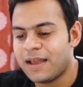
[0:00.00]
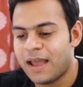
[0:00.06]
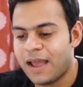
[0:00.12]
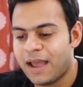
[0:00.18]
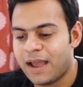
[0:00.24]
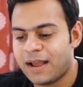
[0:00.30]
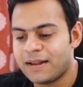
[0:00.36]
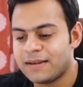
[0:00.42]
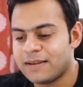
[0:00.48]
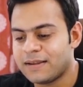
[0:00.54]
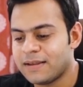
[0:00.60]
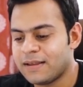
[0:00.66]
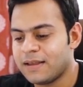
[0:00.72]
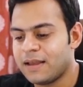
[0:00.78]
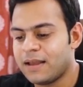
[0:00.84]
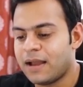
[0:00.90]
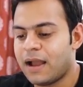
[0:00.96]
And
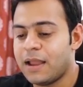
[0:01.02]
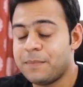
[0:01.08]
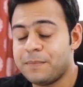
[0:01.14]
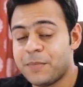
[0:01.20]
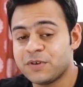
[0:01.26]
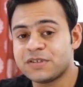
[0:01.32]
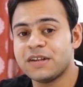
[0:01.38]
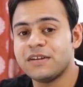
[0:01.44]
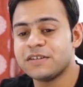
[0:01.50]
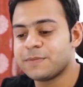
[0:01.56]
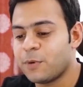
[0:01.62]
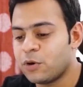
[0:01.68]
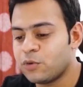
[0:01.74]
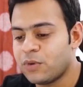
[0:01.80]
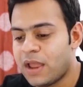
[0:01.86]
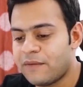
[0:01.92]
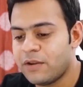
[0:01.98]
I personally
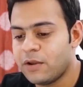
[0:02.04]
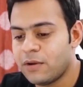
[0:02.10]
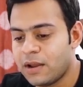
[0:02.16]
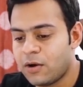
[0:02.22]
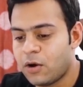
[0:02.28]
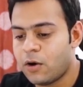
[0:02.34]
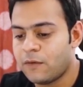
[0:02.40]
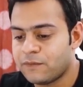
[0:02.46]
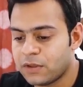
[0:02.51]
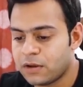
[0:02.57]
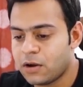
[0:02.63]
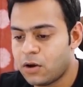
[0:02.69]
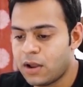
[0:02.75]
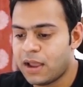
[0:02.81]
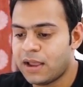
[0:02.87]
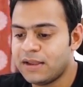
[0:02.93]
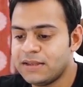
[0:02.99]
respond to
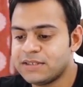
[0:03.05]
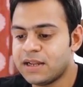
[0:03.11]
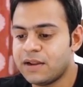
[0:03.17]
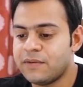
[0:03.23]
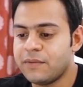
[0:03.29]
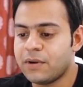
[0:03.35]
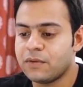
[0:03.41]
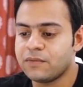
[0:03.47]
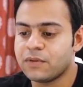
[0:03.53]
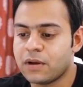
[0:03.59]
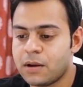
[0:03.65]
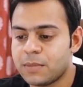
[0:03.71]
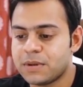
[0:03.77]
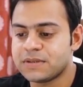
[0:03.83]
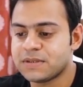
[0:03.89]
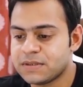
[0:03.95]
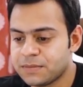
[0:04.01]
each and every one of the
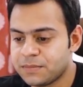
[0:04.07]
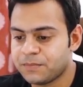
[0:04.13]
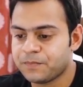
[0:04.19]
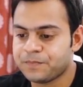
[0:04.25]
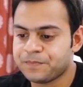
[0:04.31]
comments.